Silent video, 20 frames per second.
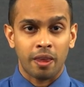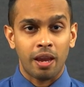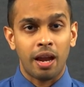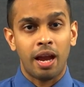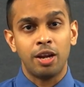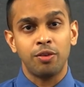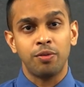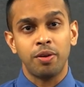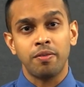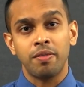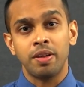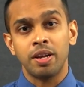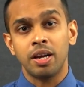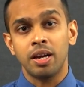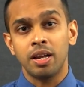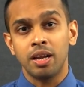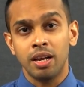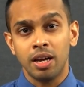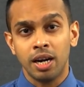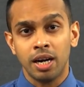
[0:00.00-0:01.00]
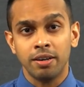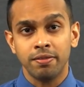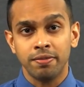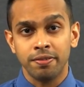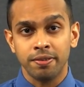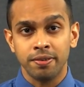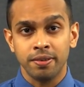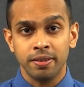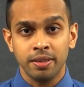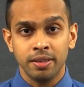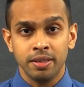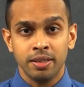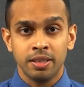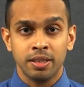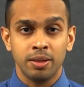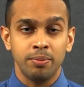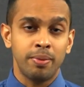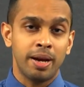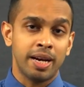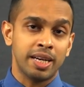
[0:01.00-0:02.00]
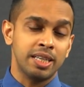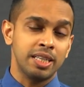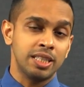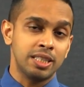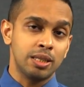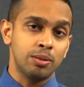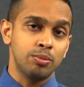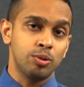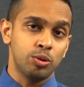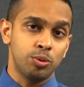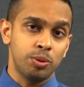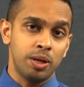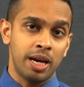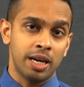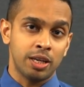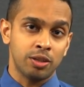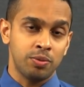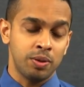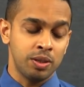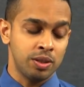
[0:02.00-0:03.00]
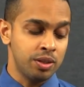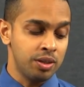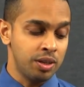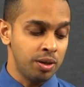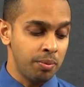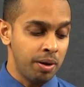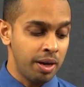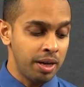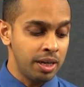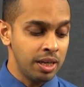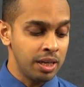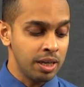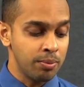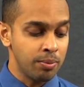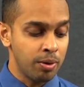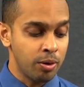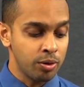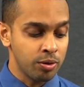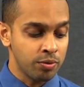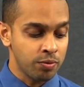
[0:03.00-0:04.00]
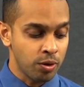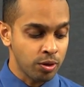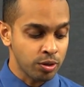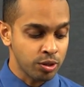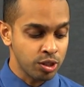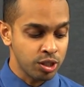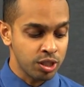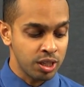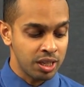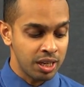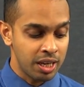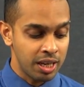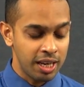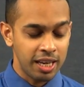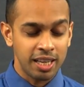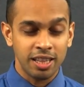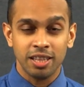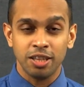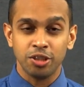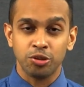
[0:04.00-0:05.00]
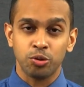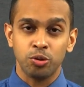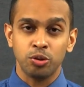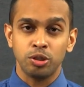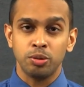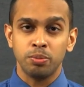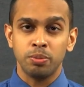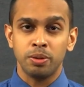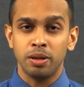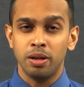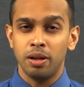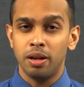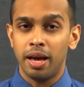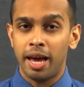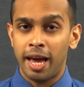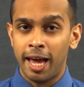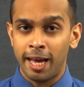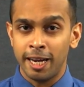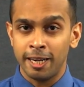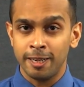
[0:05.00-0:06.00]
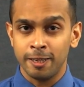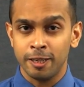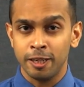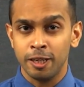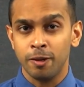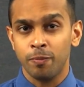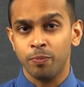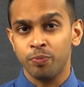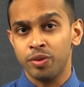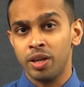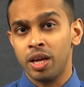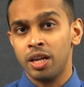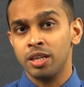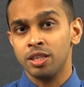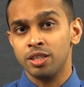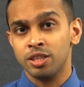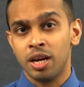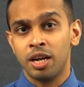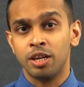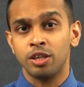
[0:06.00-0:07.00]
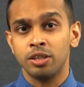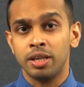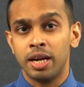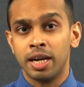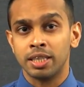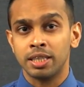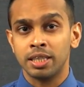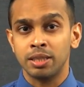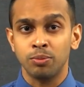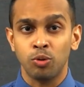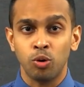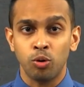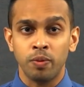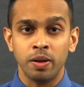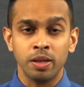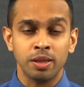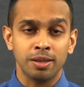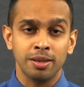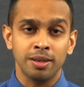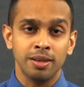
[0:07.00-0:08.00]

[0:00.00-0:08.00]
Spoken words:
and we will allow the magnesium to react with the remaining amount of oxygen in this crucible and then start reacting more with